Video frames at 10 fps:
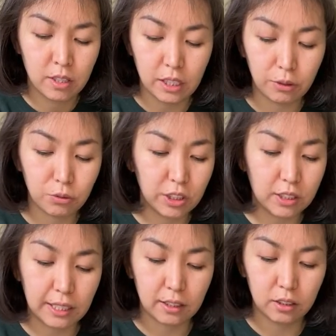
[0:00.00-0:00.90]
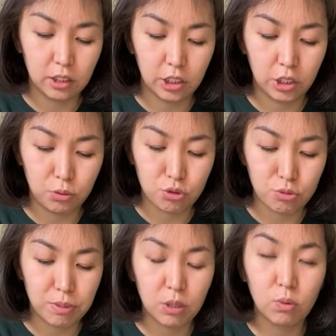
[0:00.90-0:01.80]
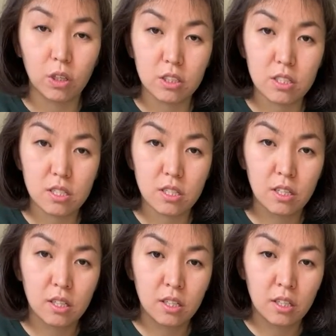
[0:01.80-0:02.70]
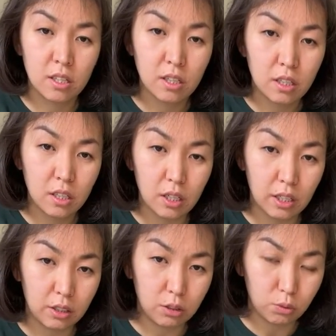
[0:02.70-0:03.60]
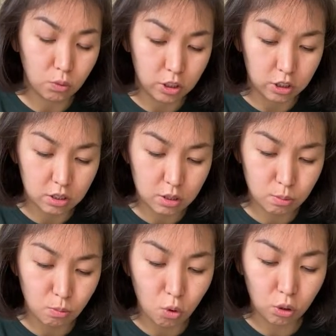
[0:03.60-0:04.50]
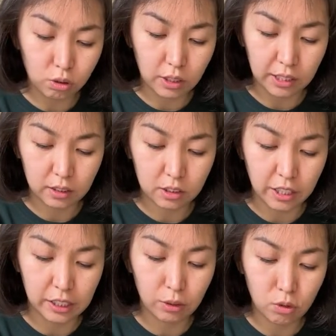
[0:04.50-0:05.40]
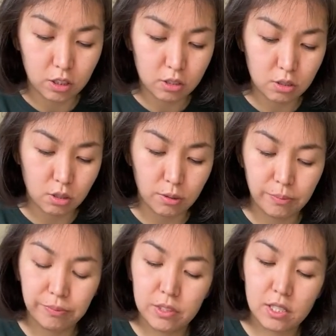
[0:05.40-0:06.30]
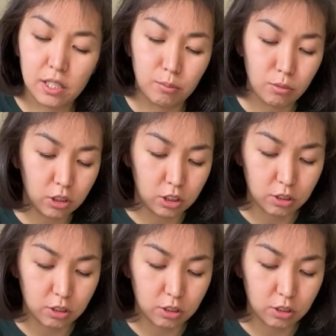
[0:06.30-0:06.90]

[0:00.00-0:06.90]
I don't want to like huge big ones. I don't want small like tiny ones, so it's gonna be good.